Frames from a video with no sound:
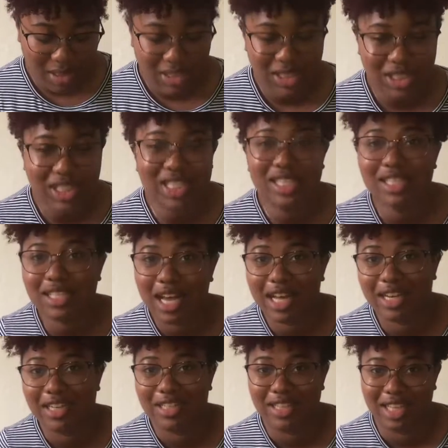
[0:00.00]
she
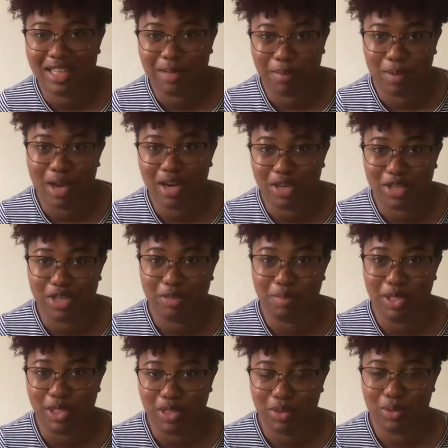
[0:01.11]
decided that the product could be
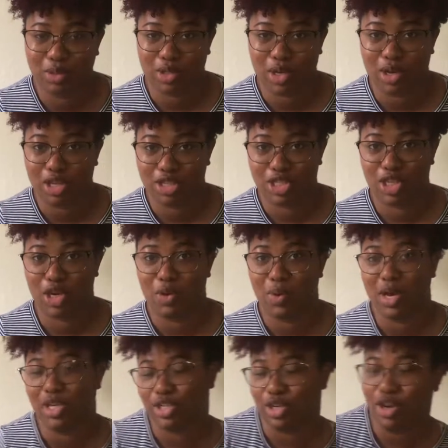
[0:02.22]
used also
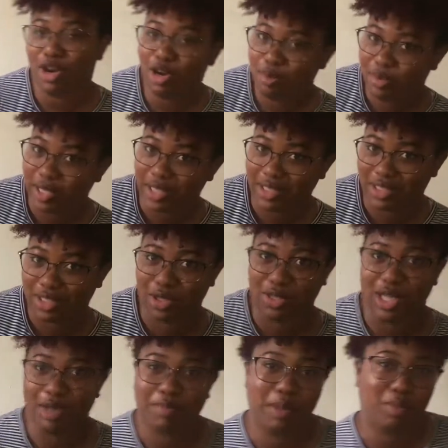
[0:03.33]
under armpits so
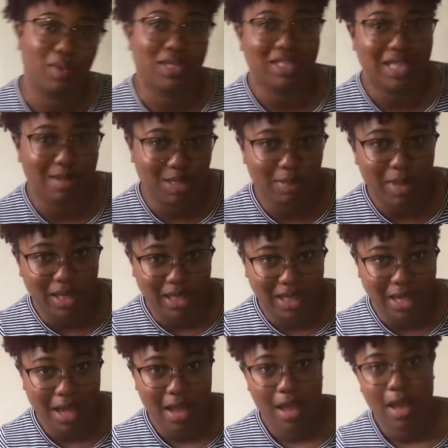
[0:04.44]
that people could stop smelling.
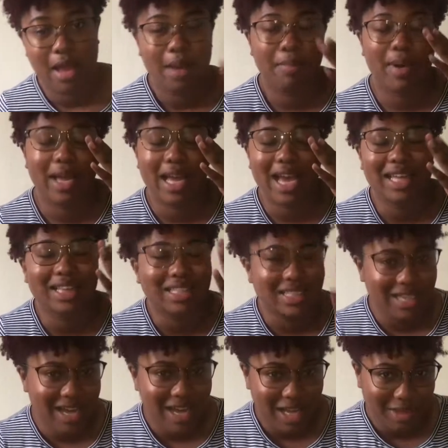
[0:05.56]
But at the
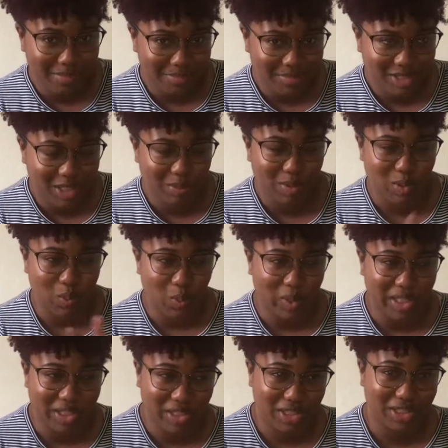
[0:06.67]
time, it was
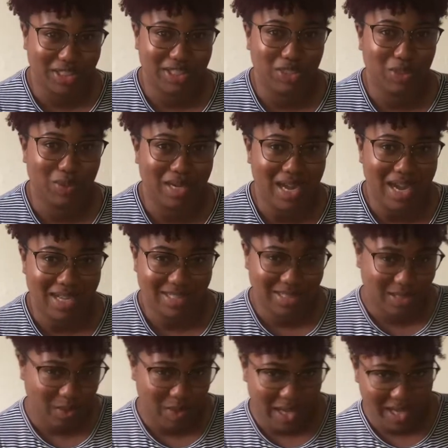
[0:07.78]
weird to not
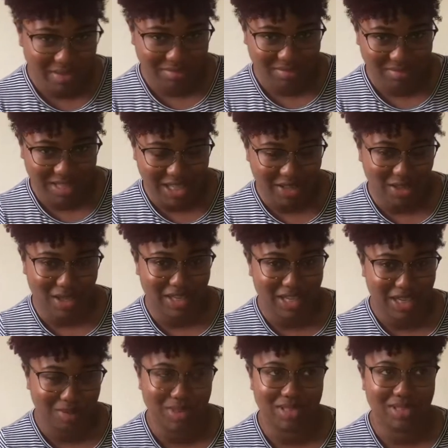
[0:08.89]
sweat. They thought that
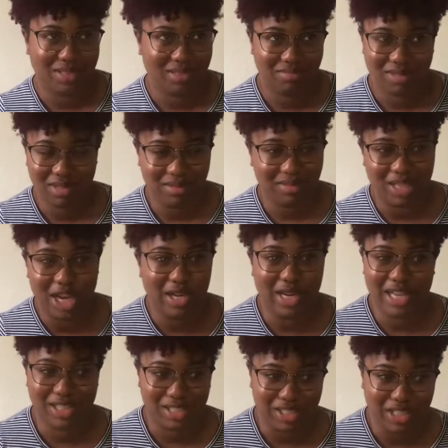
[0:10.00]
it was
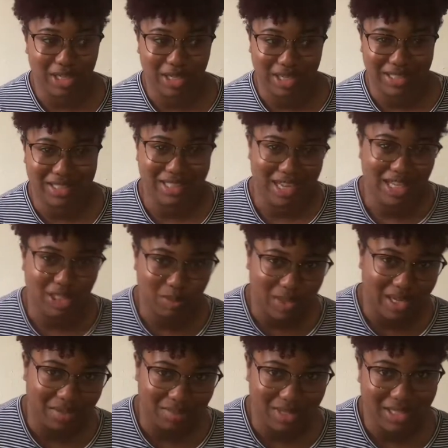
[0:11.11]
unnecessary to not
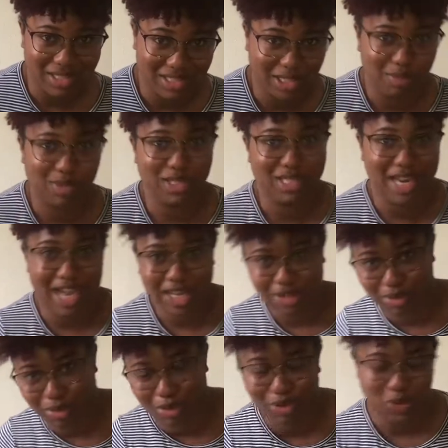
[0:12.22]
sweat because it was a
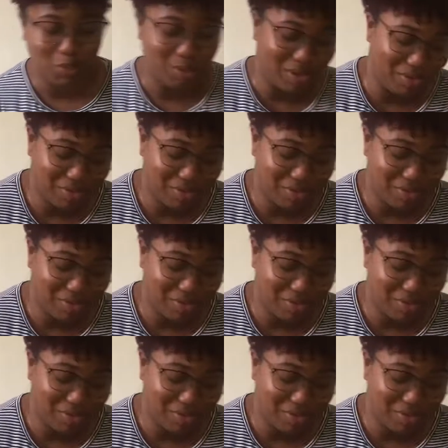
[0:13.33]
natural human